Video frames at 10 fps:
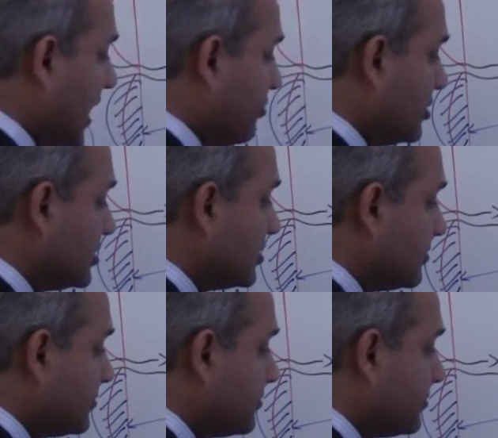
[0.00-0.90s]
happens,
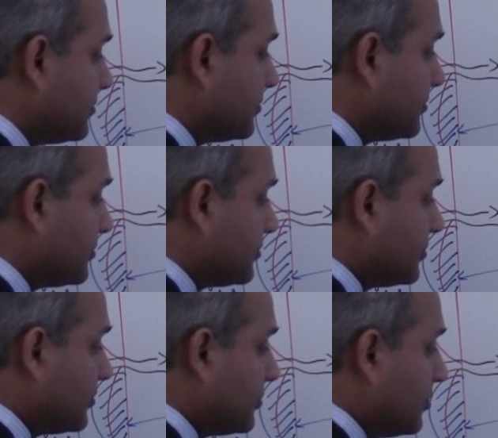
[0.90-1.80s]

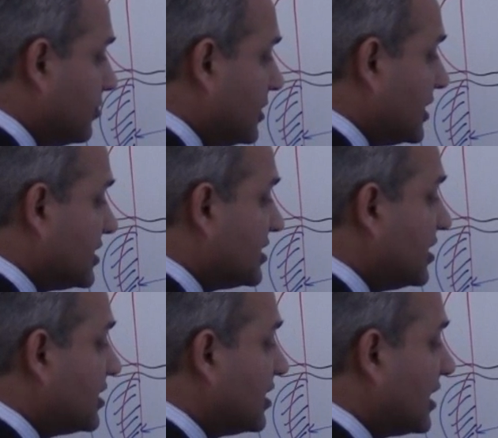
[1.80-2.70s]
there are
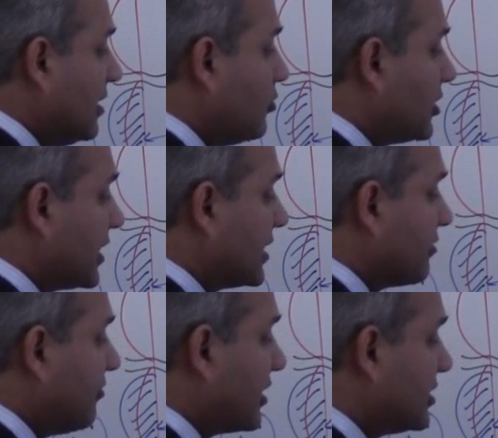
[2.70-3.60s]
certain
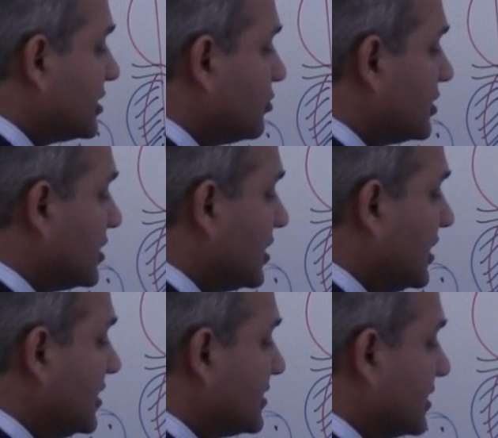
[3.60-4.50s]
chemotactic factors which are
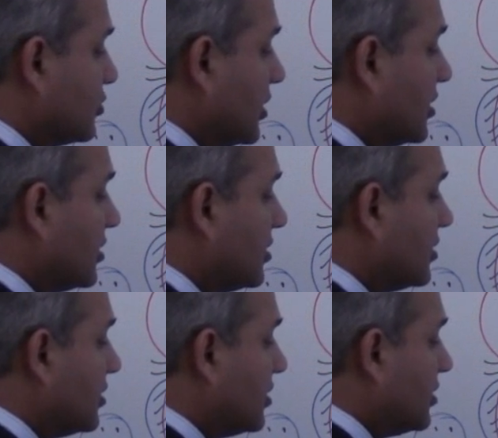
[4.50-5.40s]
released as well.
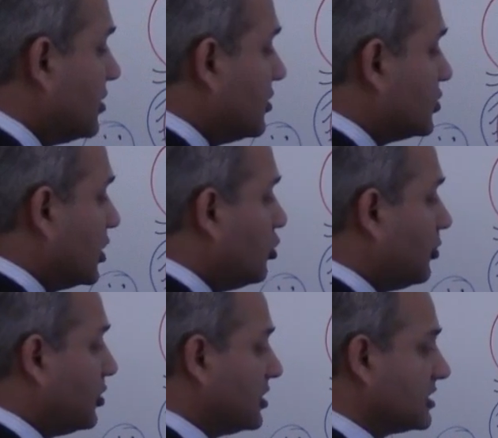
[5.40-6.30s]
So I
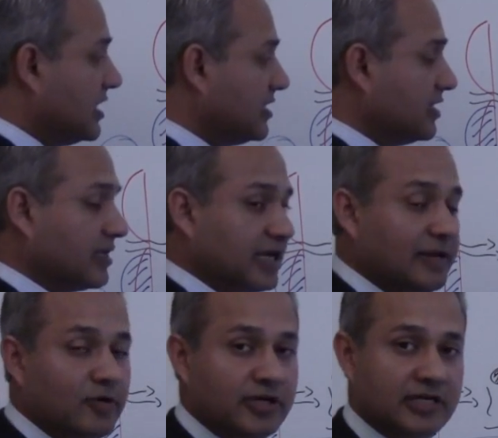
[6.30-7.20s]
hope you understand that the
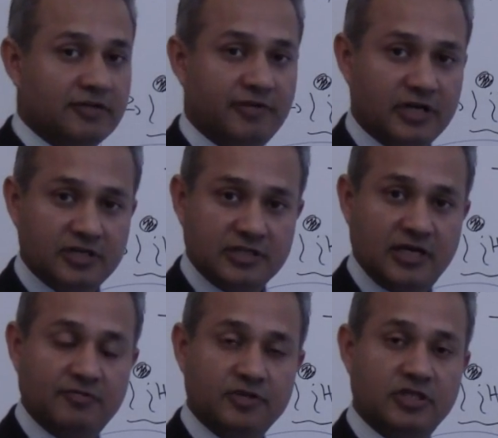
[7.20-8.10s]
chemotactic factors
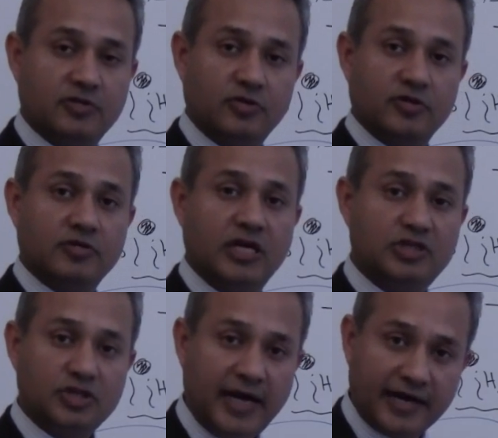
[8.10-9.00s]
are which are going to
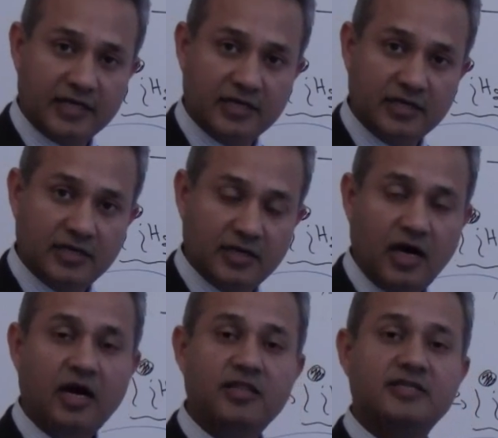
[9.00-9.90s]
attract
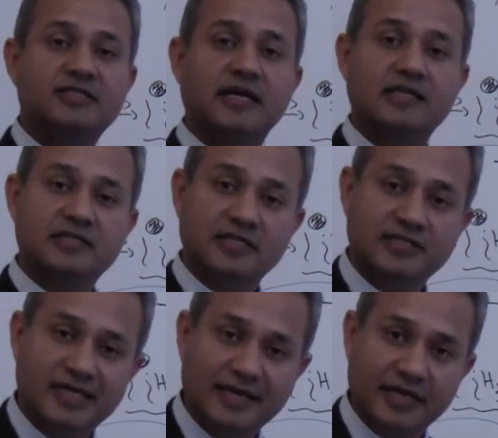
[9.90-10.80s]
other cells in
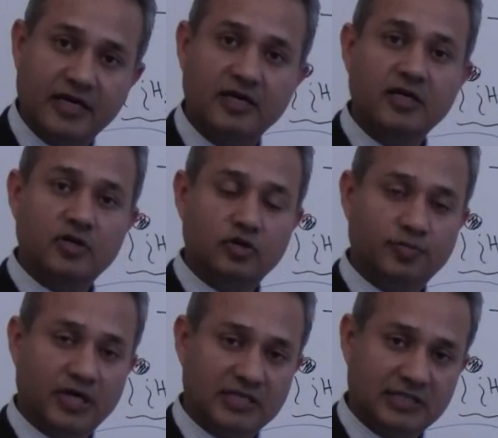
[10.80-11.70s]
this area to
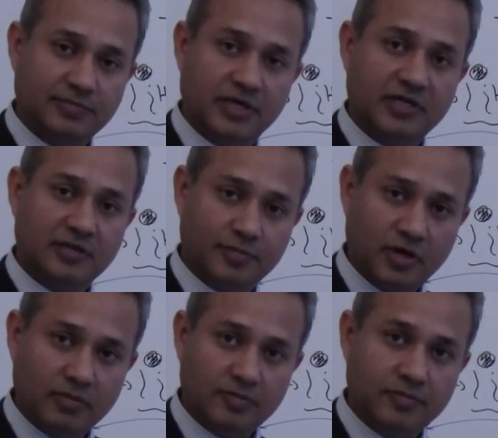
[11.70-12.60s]
participate in the
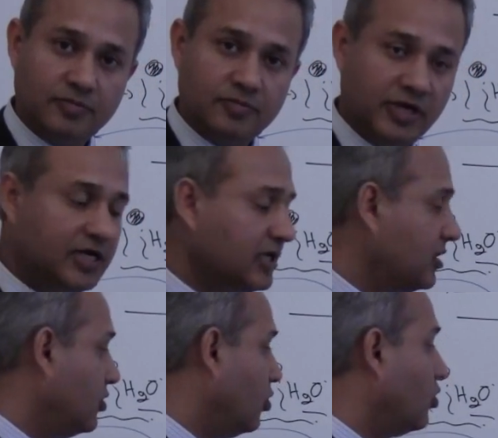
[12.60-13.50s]
problem, right?
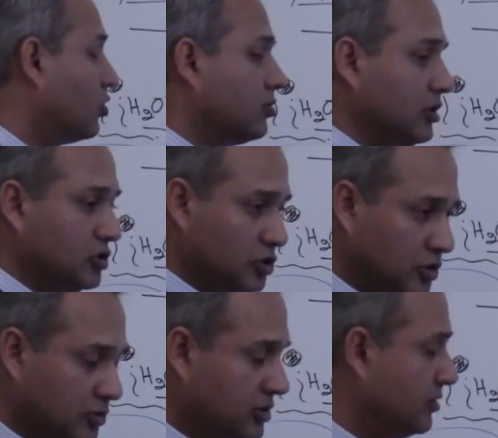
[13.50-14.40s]
Or in the
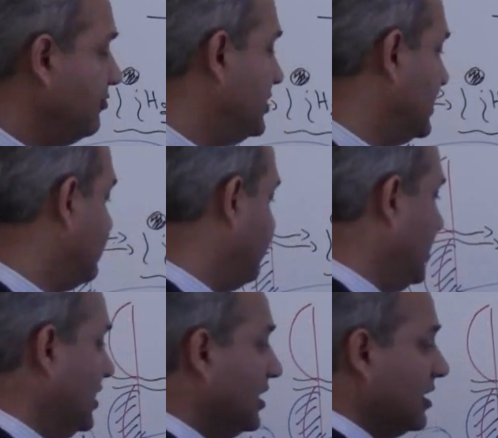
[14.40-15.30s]
solution, whichever
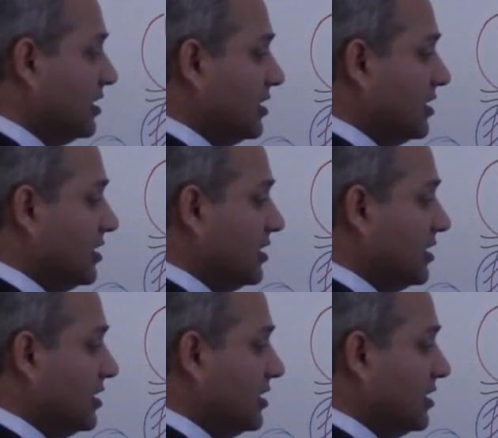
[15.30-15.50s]
way.